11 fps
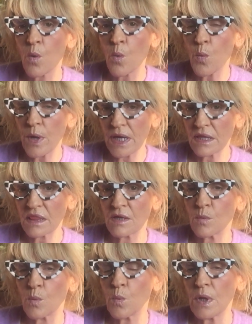with
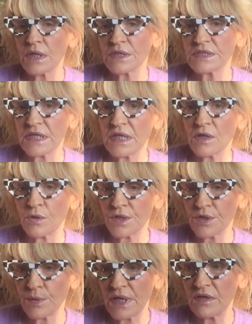wanting or
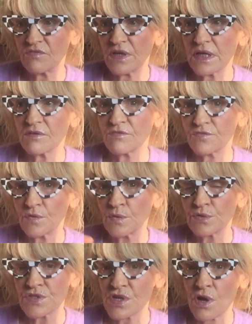craving
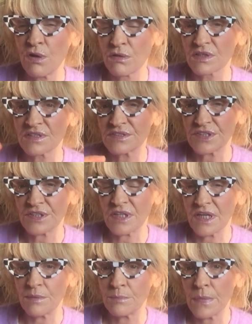foods all the
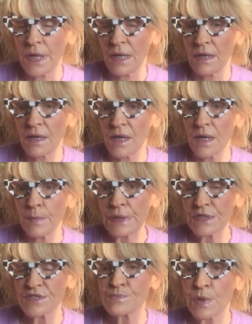time?
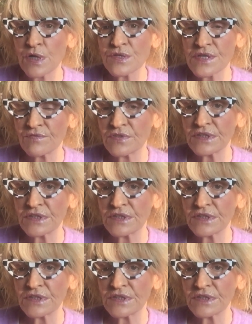Because most of